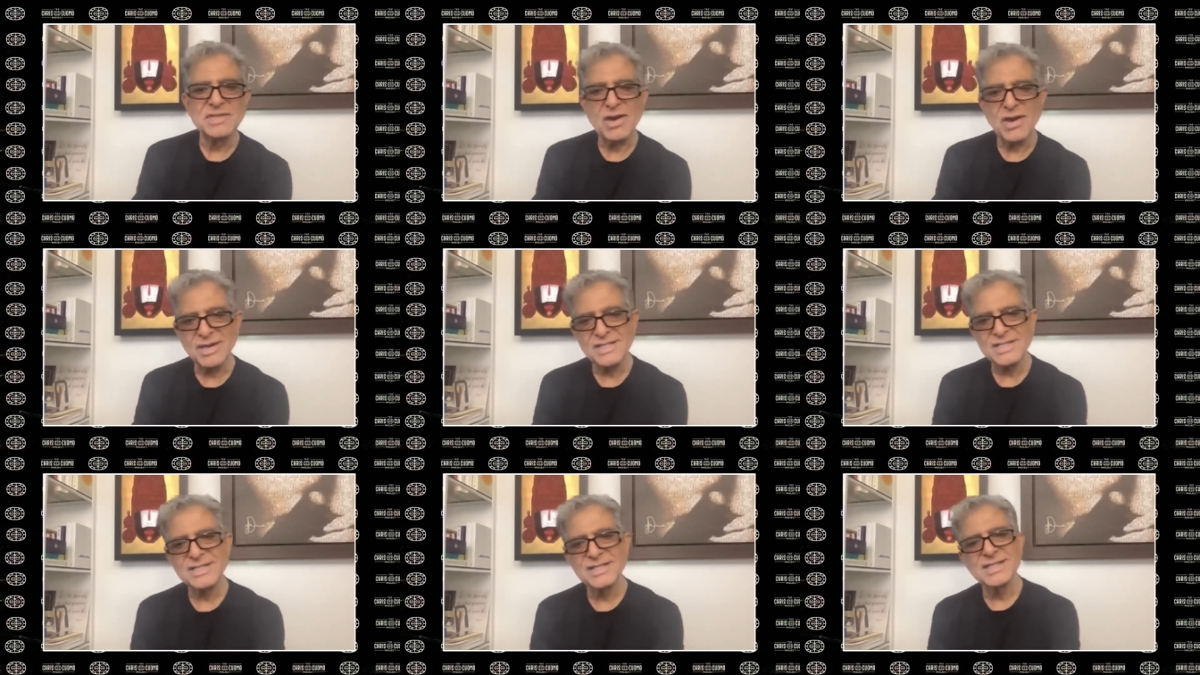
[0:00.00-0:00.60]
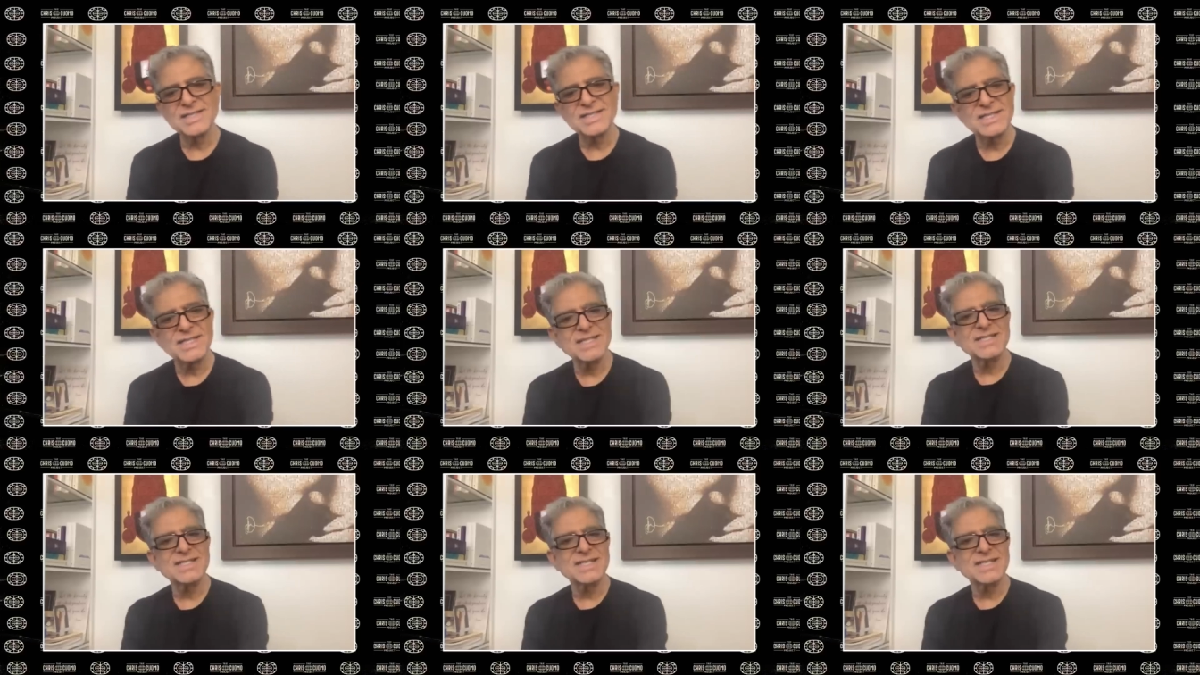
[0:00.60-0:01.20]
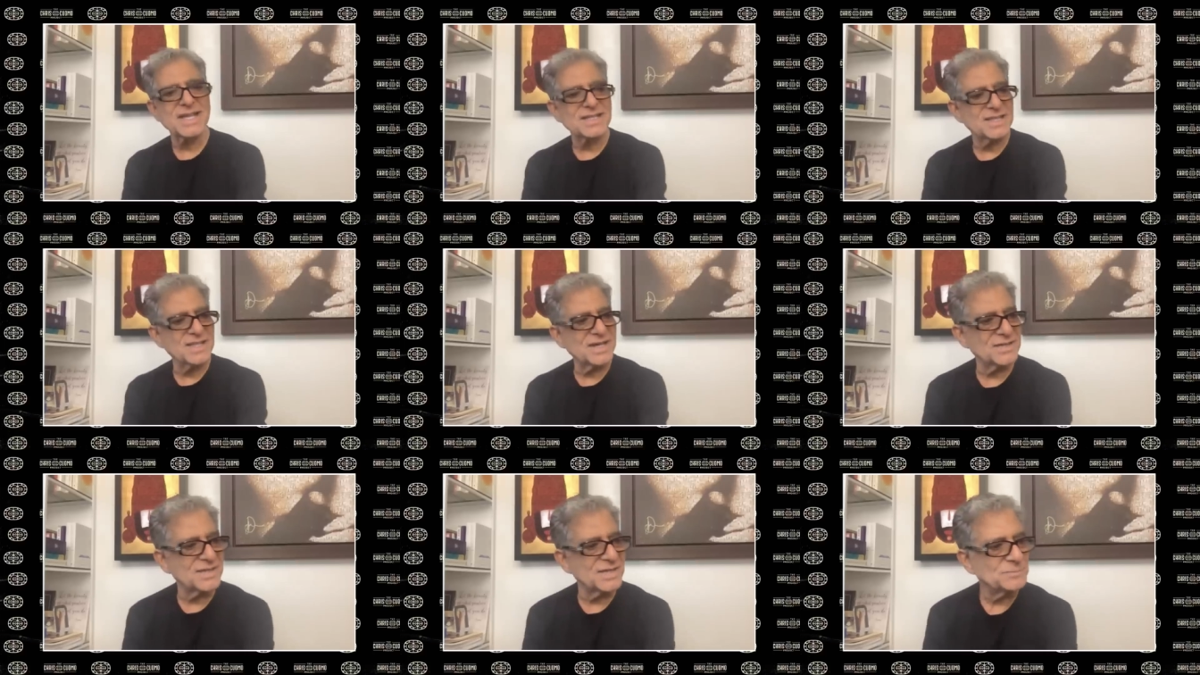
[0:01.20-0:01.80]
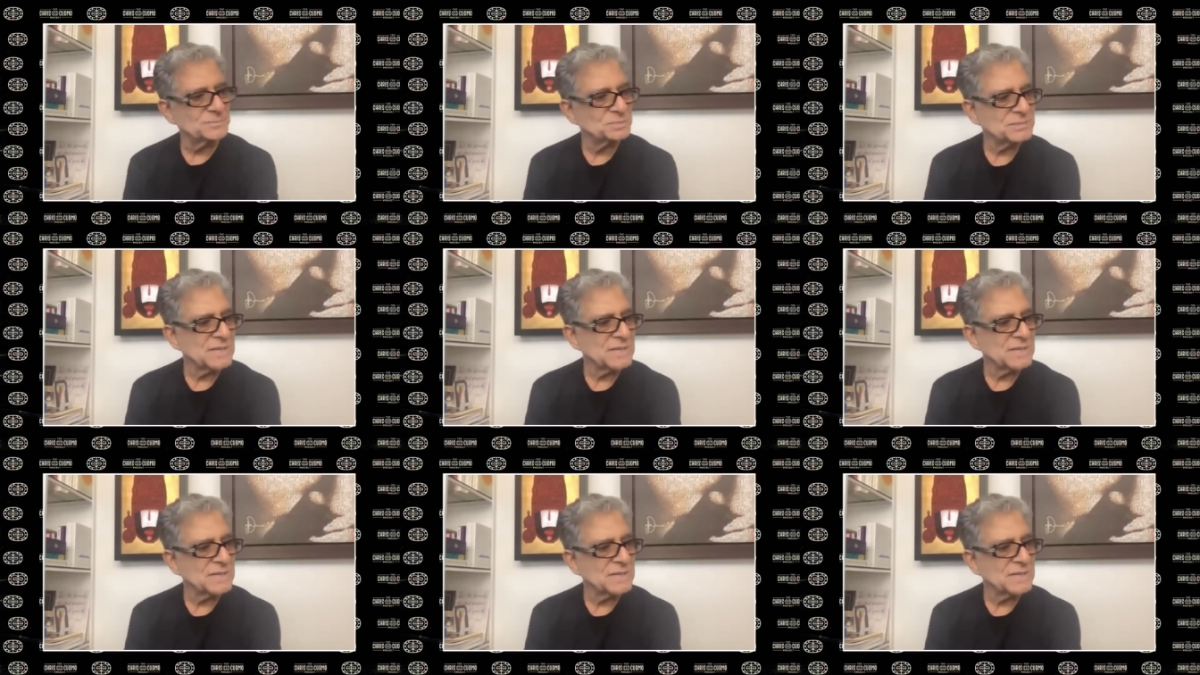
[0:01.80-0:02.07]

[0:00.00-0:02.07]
doctors, this, that, the other,